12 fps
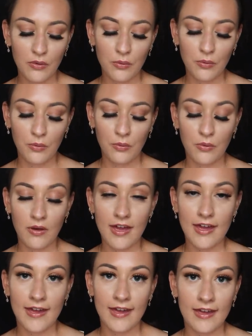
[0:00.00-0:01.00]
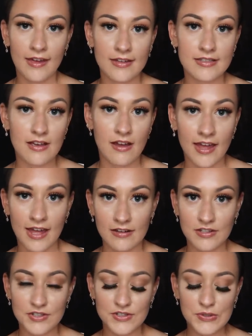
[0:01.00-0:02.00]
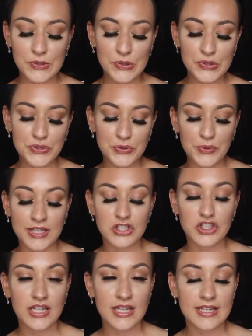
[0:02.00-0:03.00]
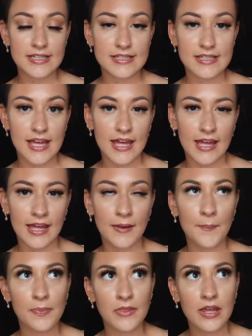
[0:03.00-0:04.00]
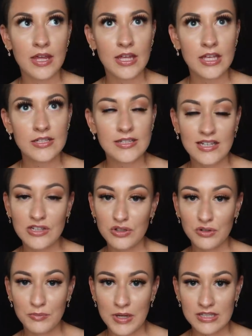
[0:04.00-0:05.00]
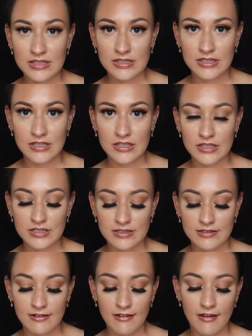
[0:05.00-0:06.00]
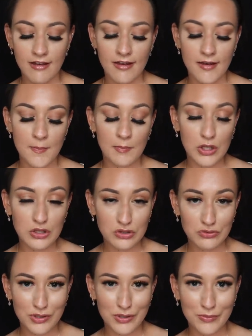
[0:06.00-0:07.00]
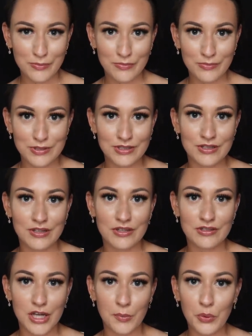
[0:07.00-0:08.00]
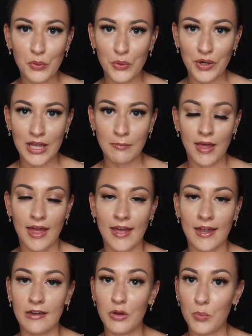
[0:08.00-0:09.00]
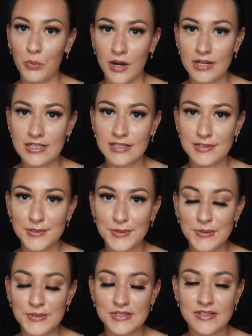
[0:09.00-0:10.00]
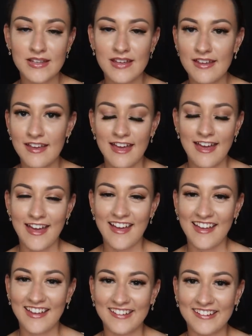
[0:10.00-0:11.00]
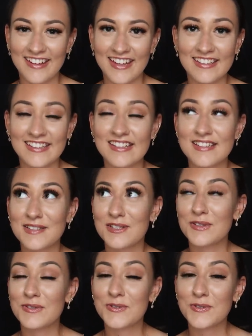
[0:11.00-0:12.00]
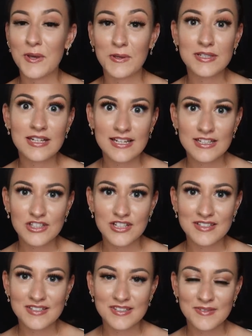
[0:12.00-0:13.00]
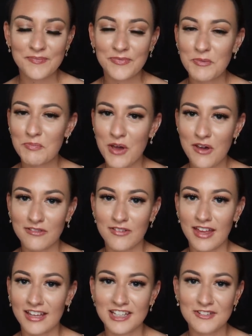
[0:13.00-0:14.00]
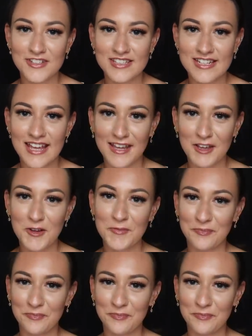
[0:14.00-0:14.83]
or a Diane sauce, which is a Dijon mustard, mushrooms, double cream, and brandy sauce. And it is so delicious. Perfect for steak.